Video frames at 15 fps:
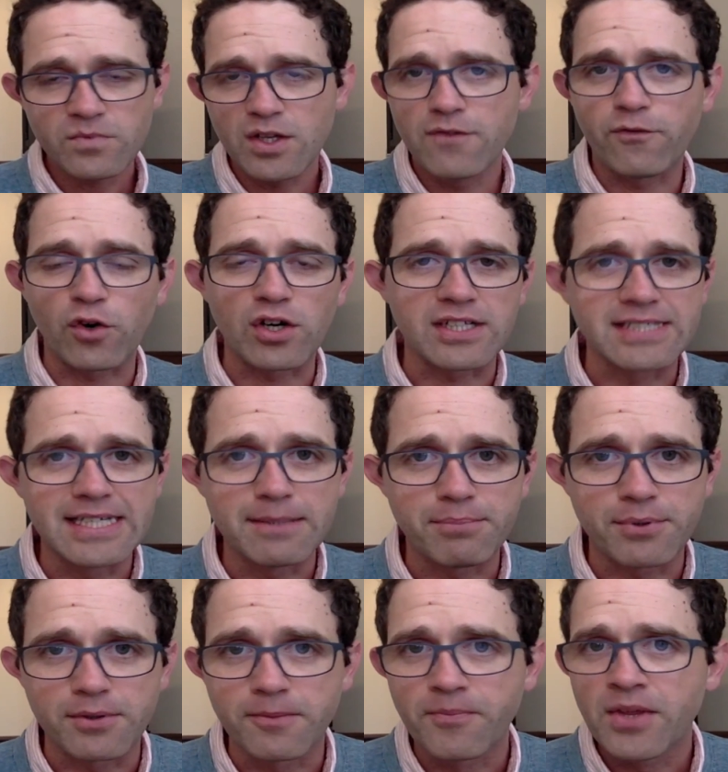For
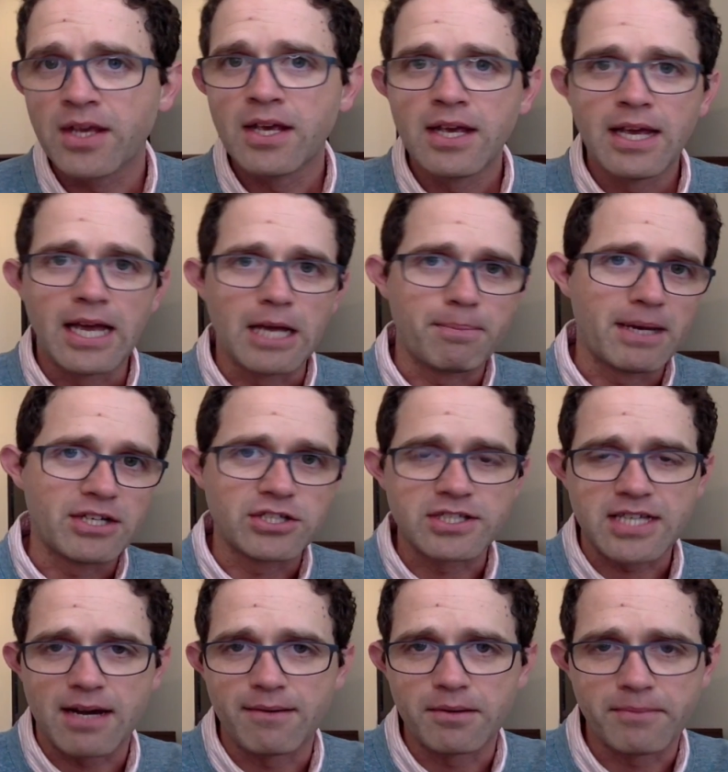example, a
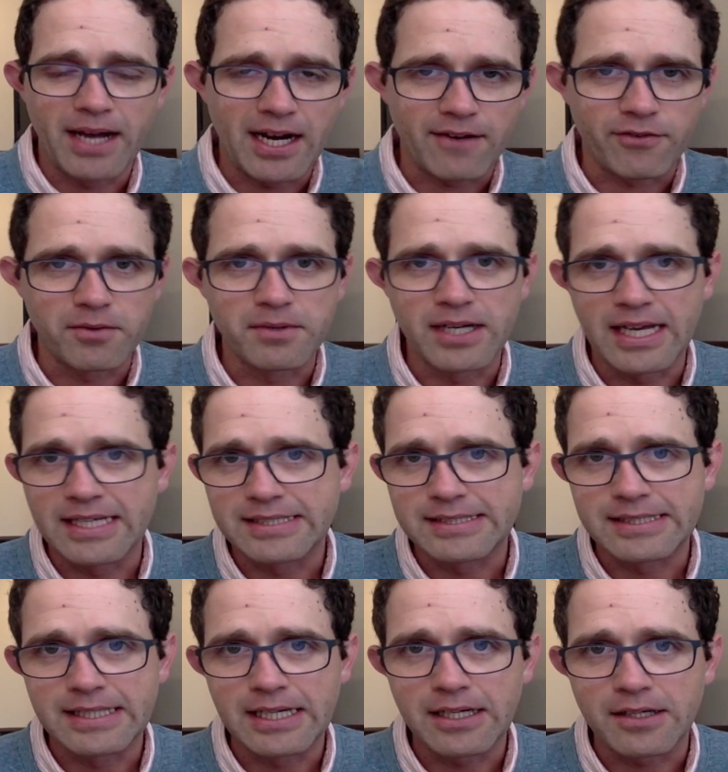patient's coming back from an
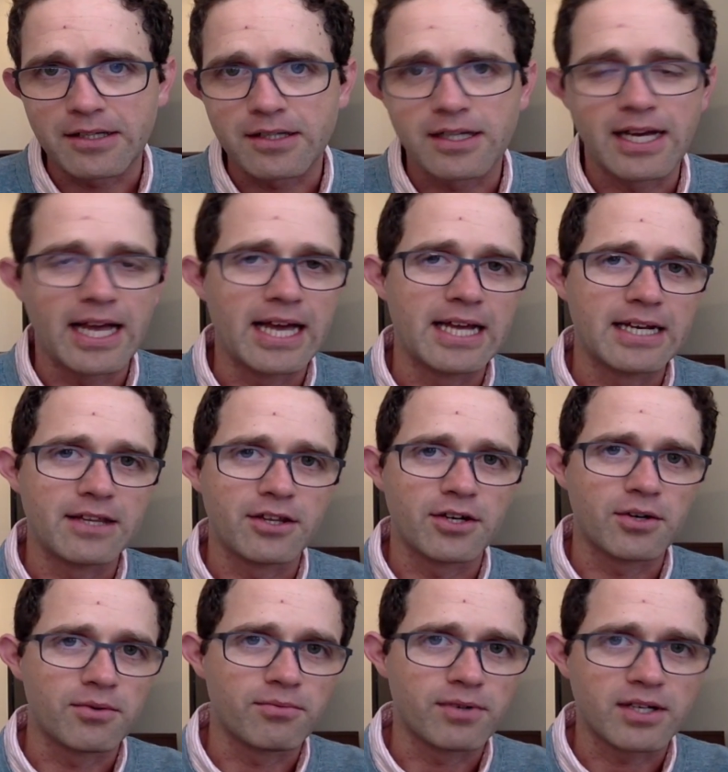ACL and
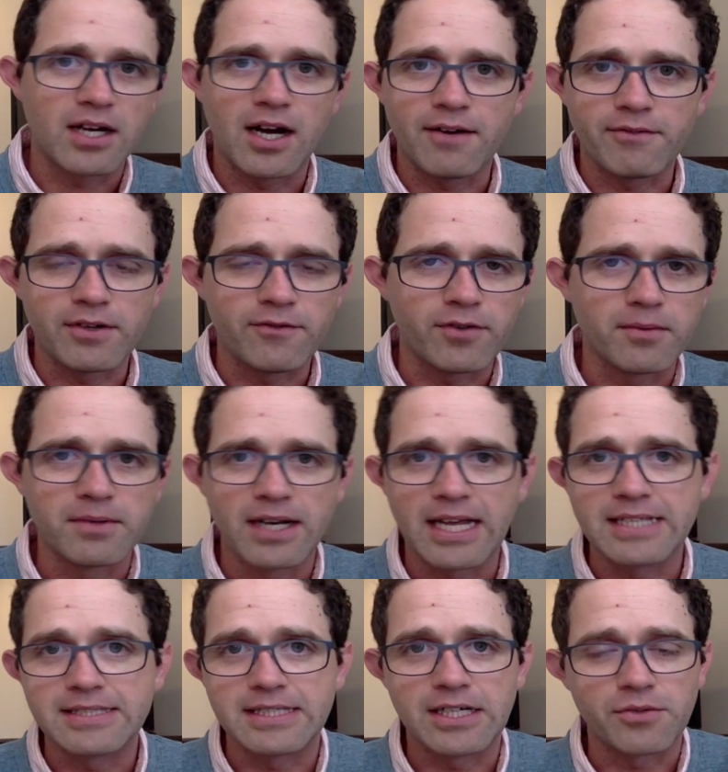they're recovering from an
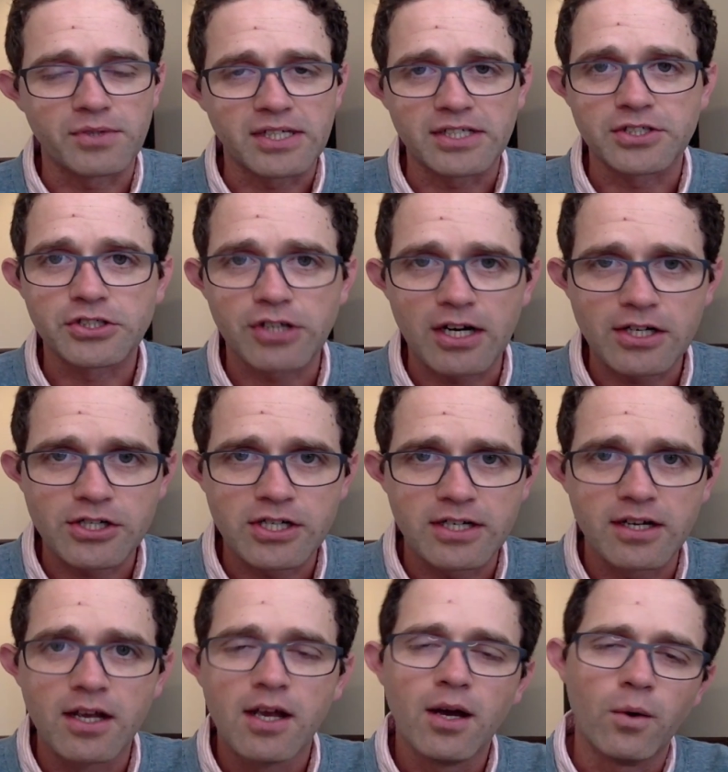ACL
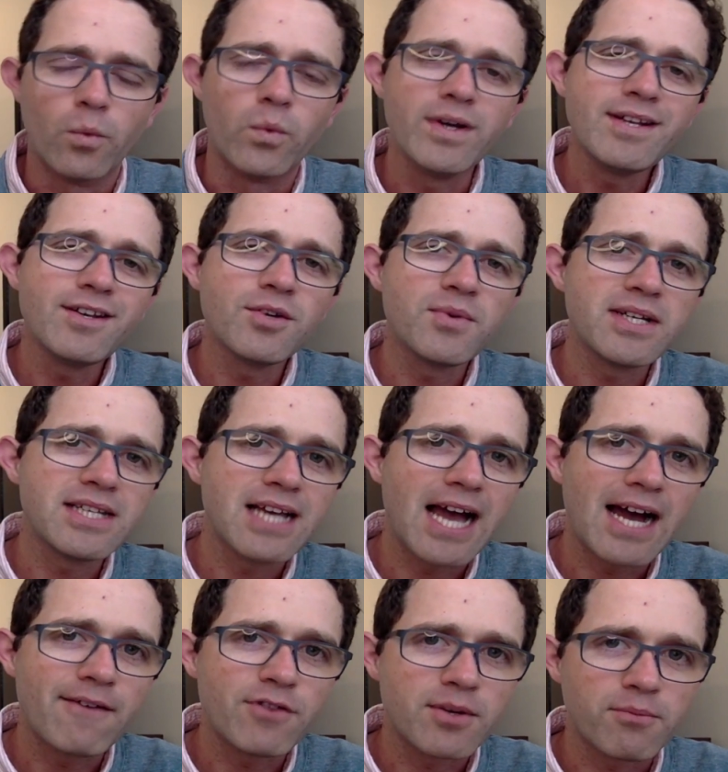reconstruction. When do we
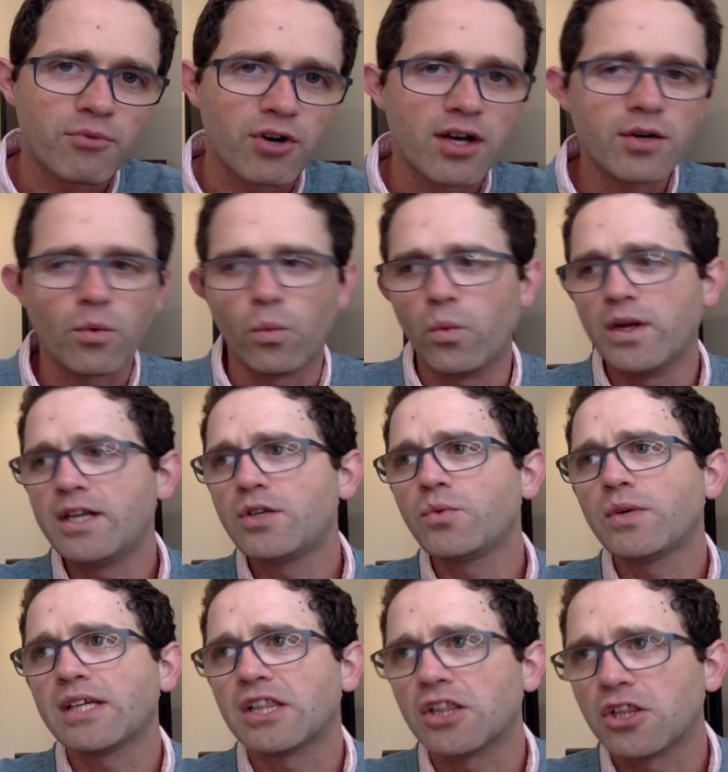have them run? When do
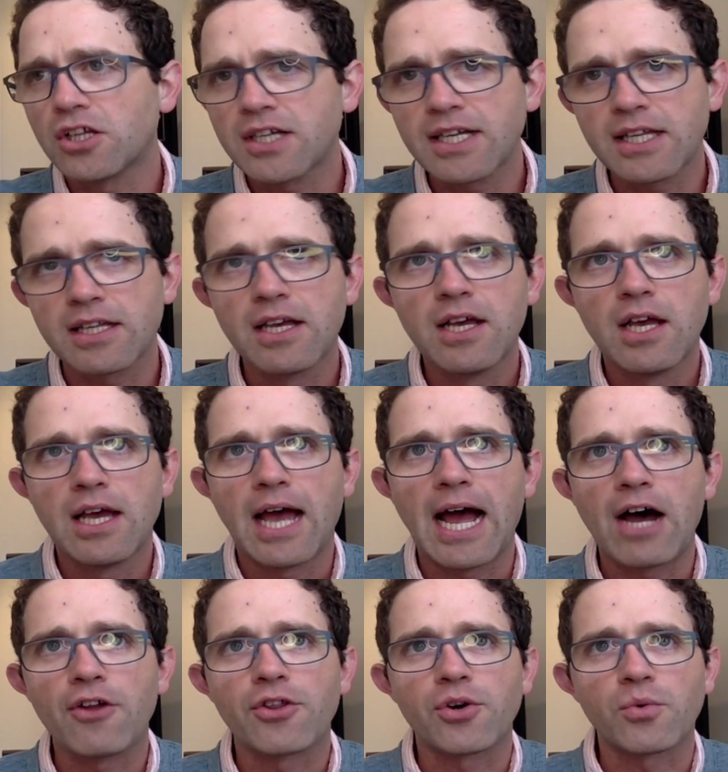we look at
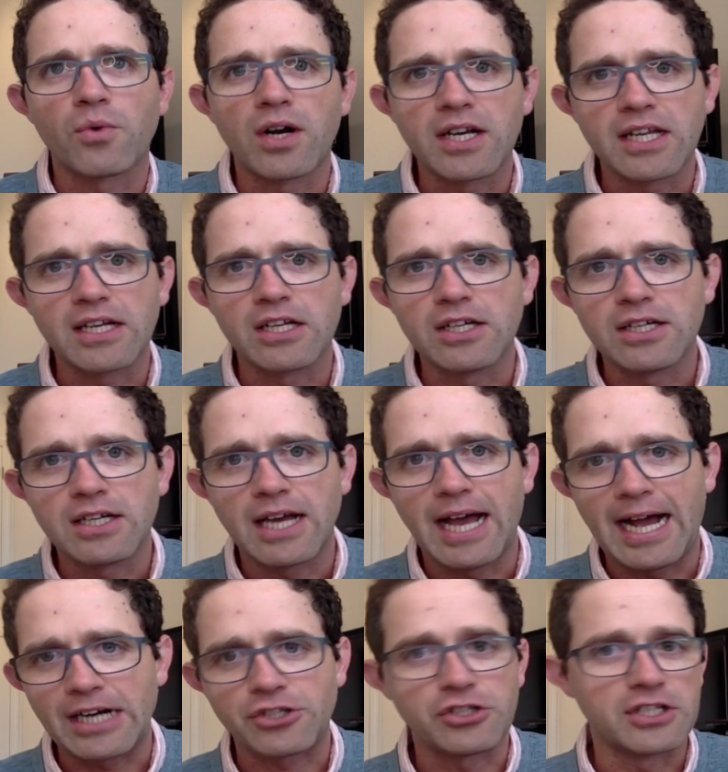how their running
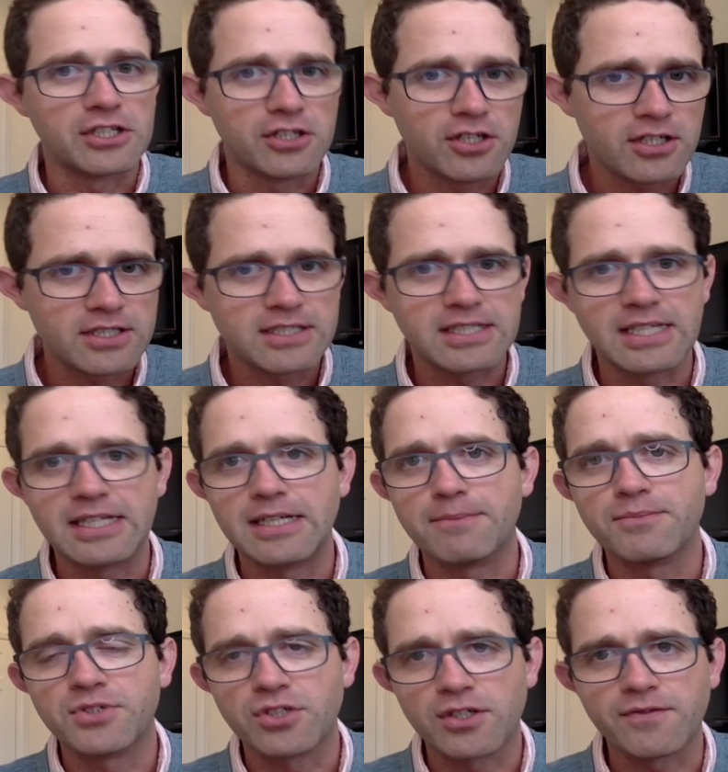actually looks and
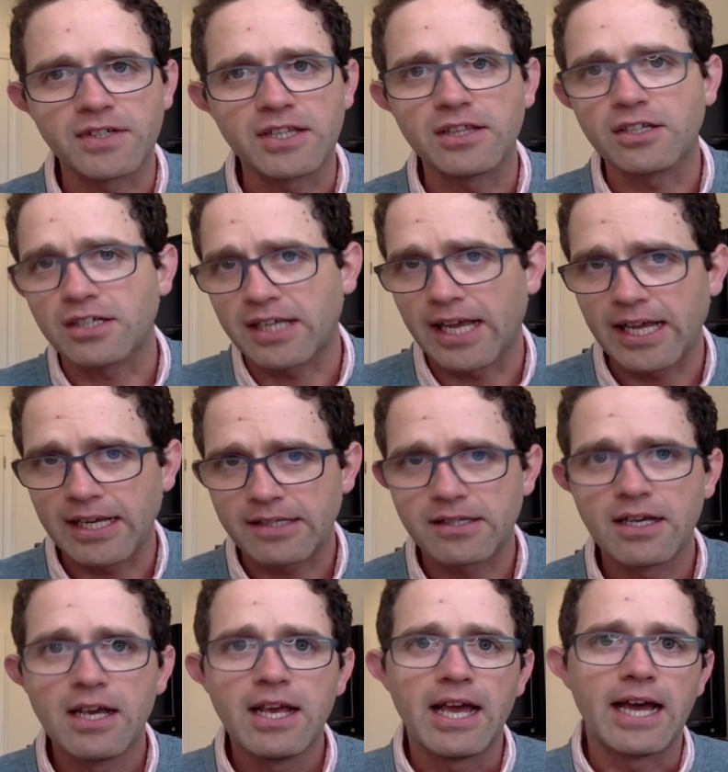observing their gait,
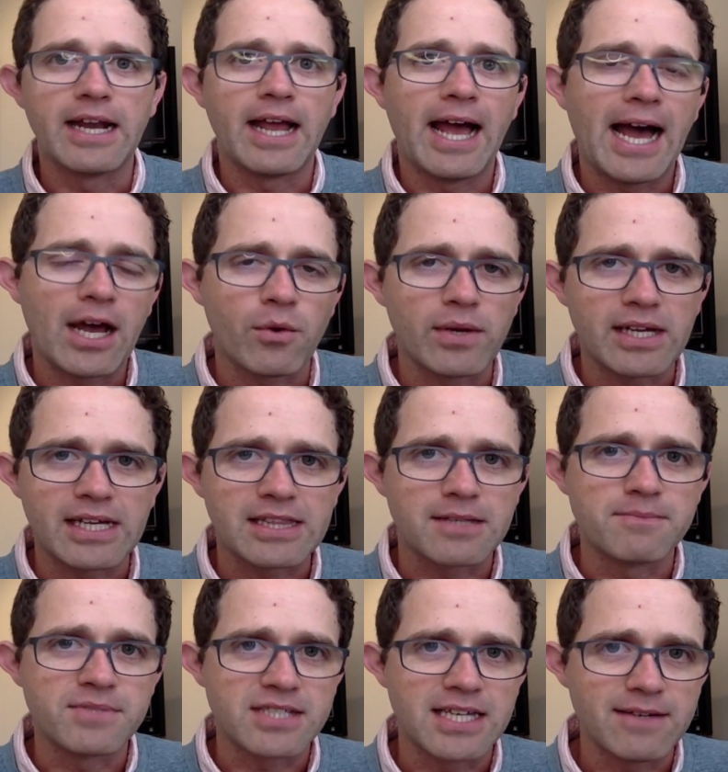and how do we get
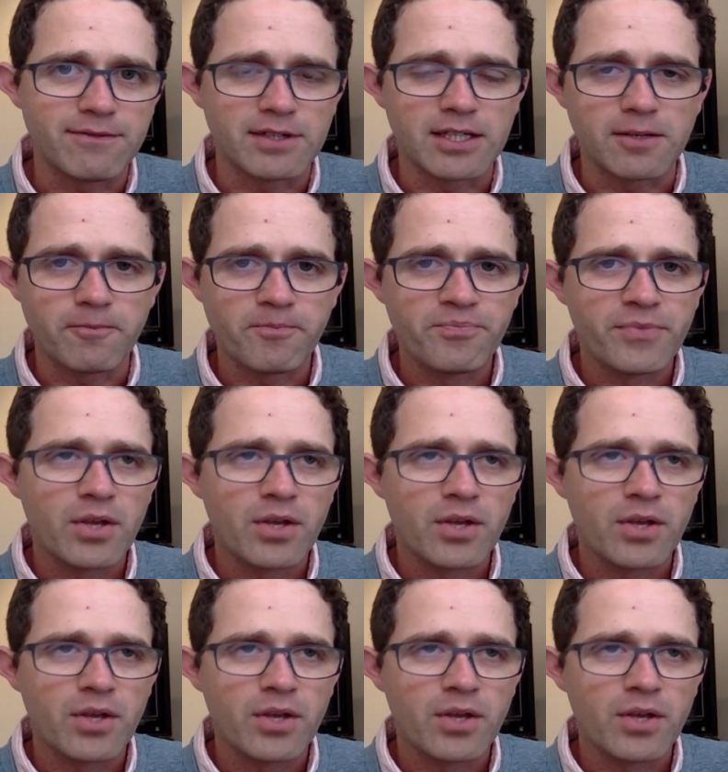them safely?